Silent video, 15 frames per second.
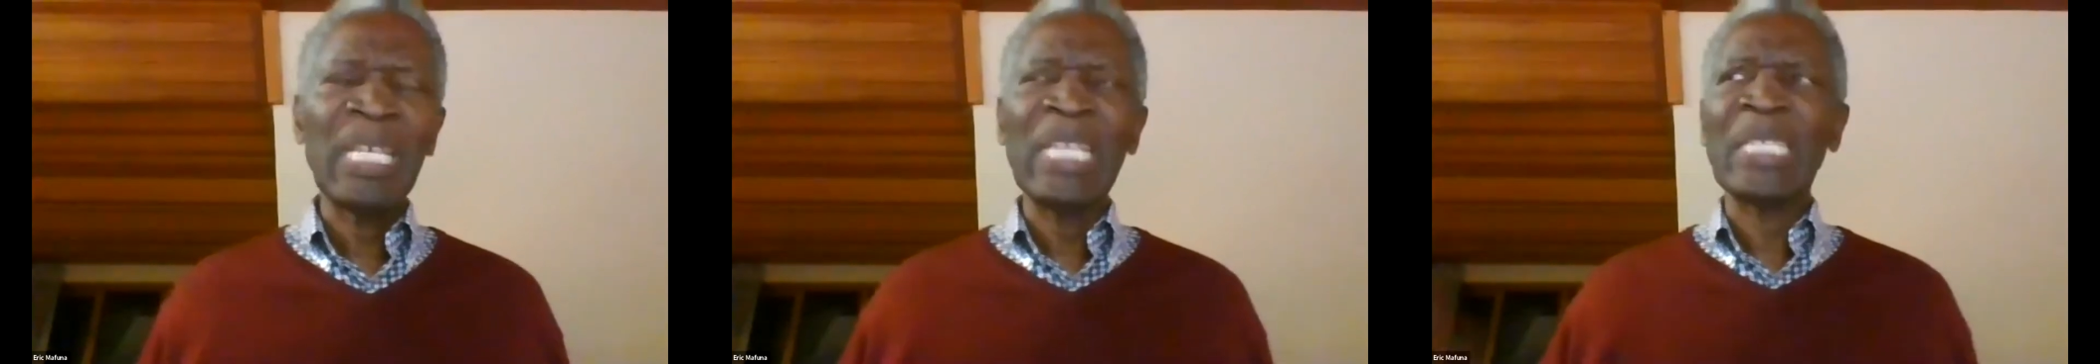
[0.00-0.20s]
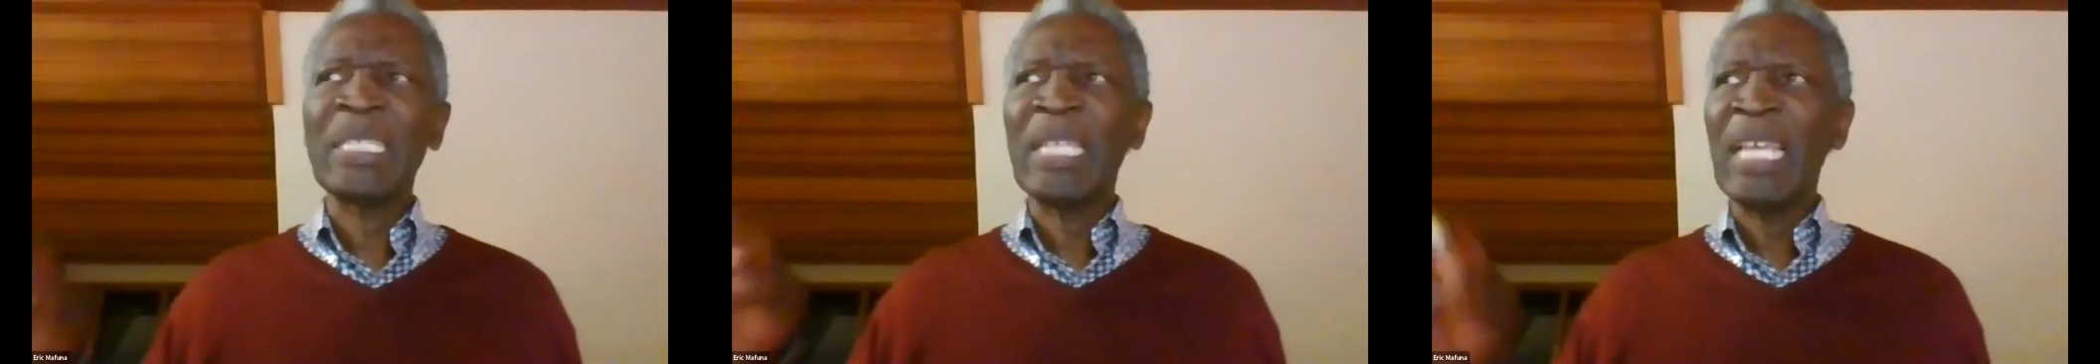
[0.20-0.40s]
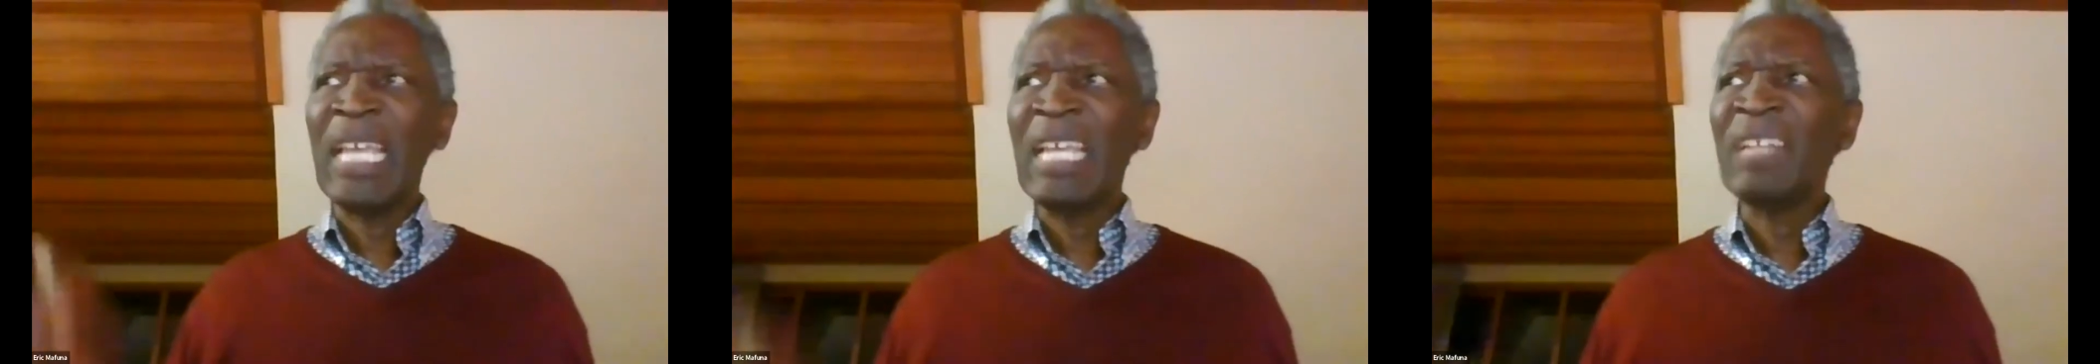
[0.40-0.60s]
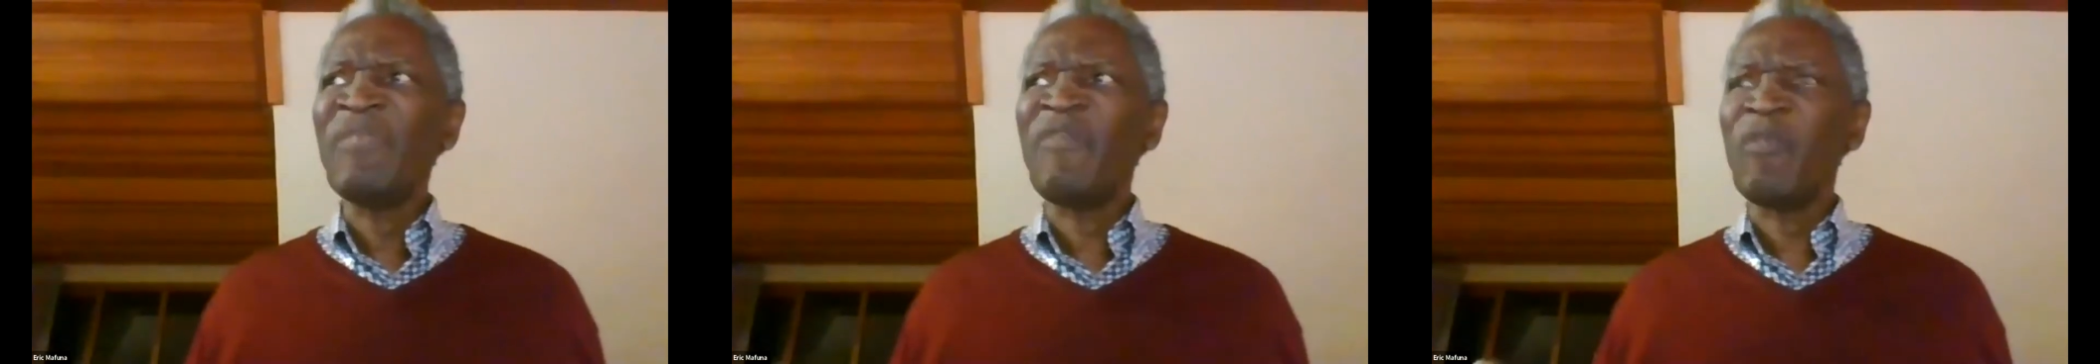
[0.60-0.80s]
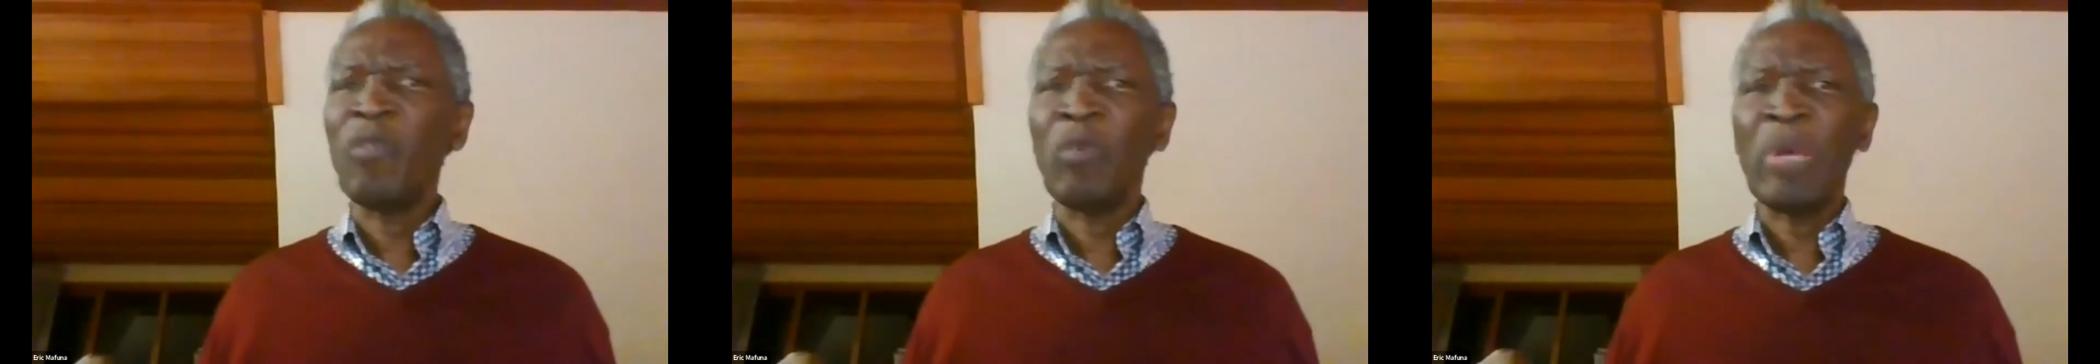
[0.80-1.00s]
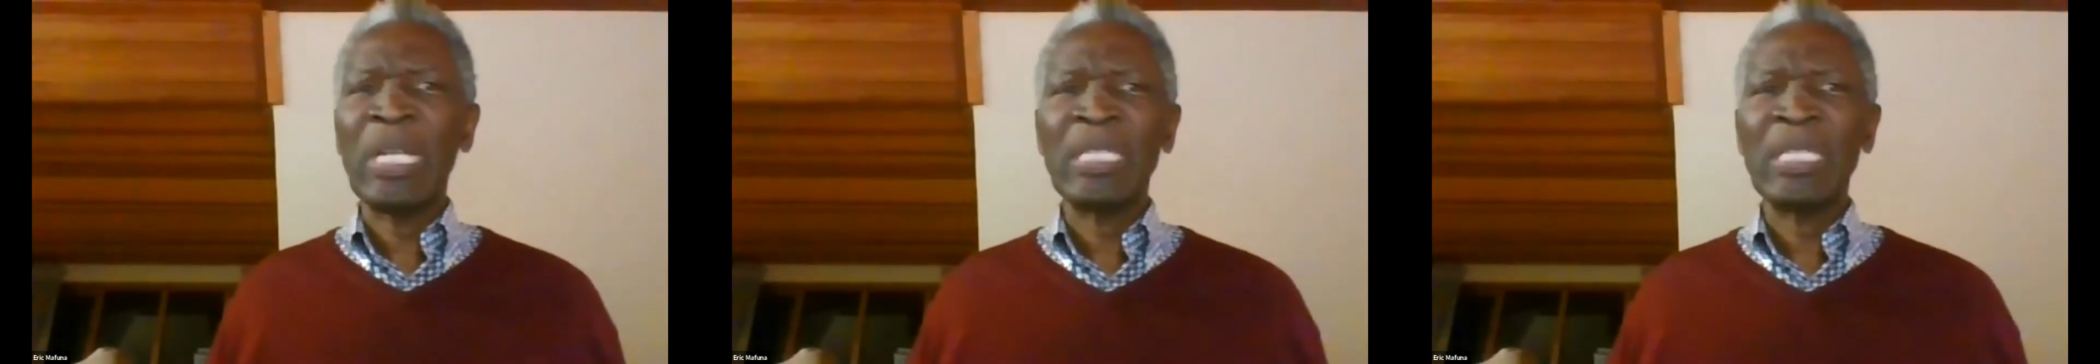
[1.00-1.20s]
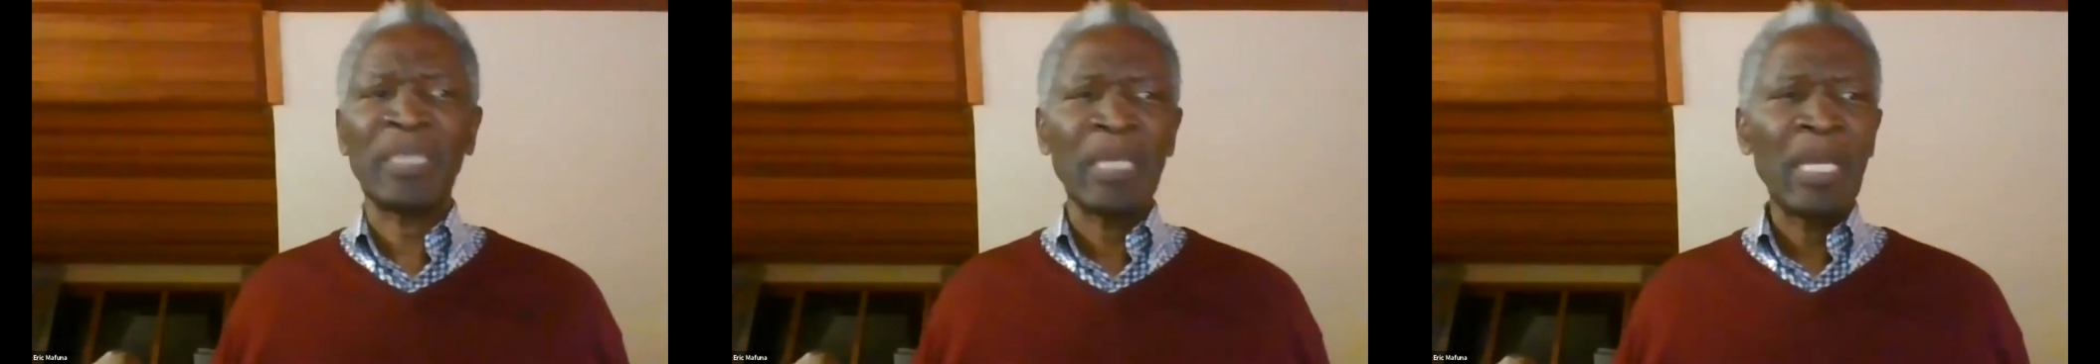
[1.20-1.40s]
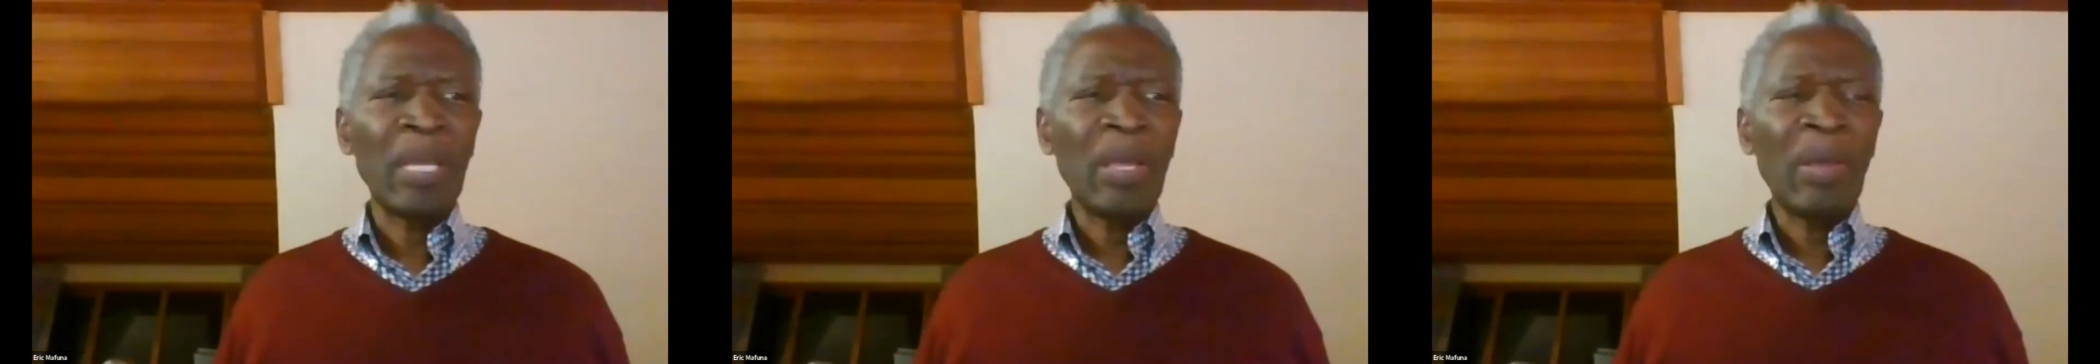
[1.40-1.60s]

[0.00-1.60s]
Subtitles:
is influenced